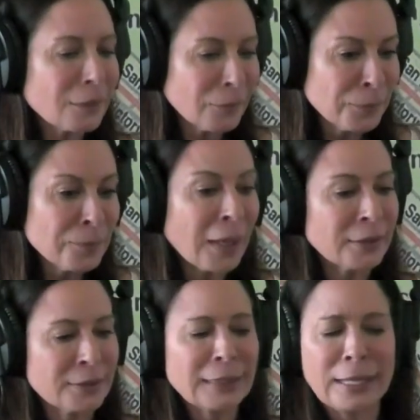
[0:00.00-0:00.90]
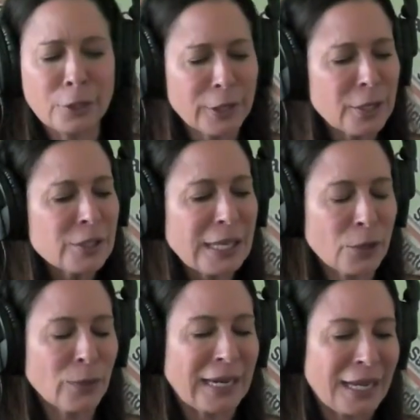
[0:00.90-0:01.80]
months later, years
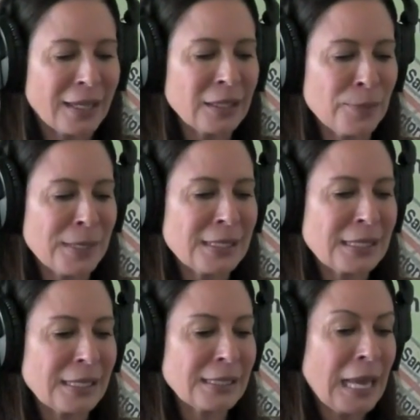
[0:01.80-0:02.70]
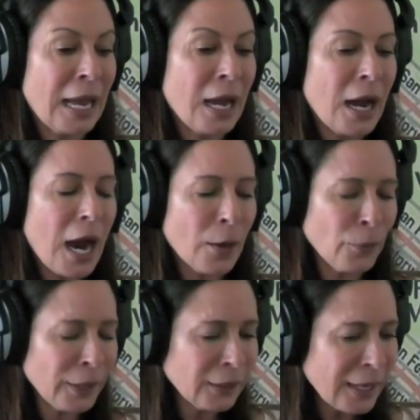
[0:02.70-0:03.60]
later, when I got in the business, I
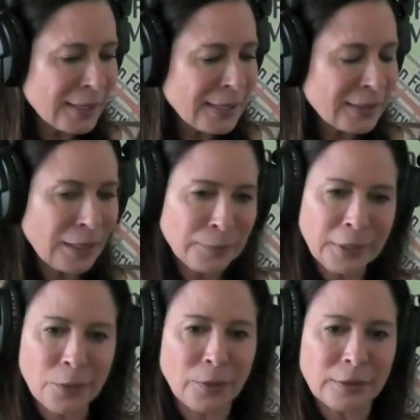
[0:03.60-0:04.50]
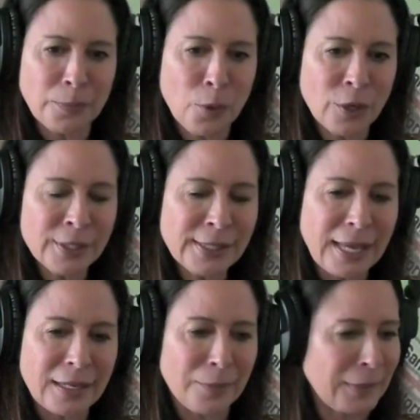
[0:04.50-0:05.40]
realized as I'm, you know, on the porn
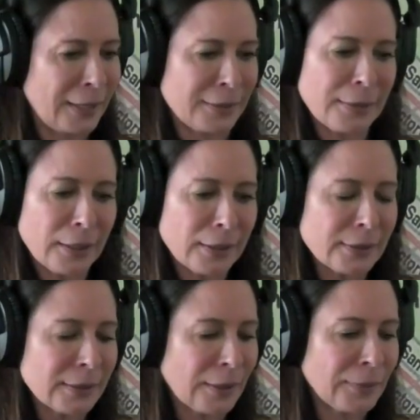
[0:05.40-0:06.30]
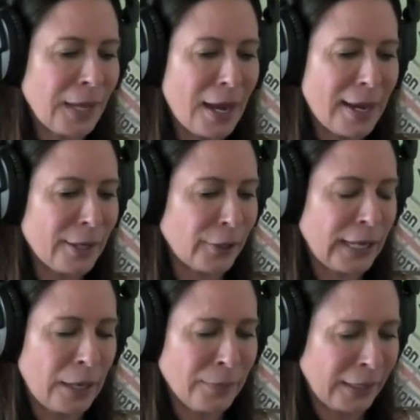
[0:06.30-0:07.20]
set and I'm like sucking some guy or
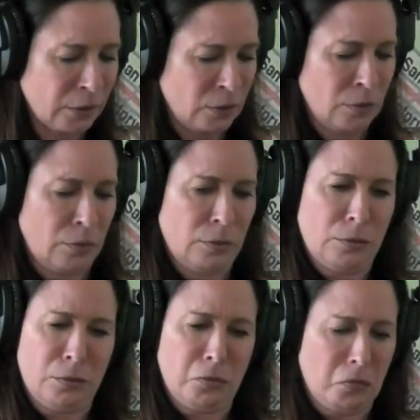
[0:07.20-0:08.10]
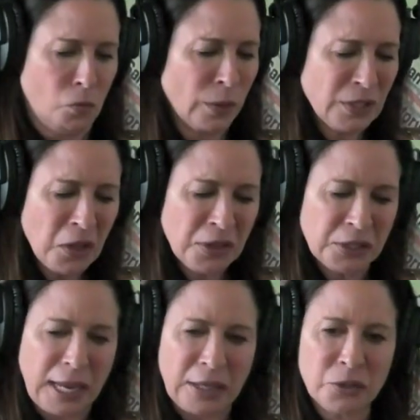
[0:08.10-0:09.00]
I'm like, what's all
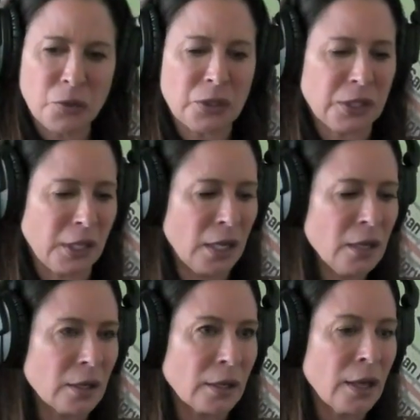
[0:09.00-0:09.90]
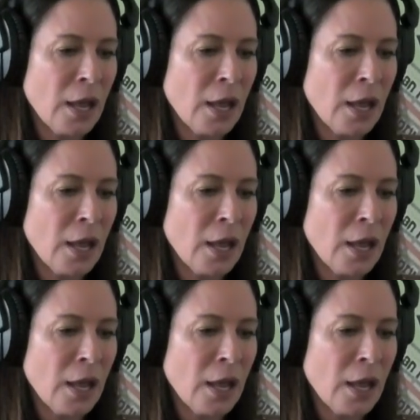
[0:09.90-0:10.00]
this extra skin?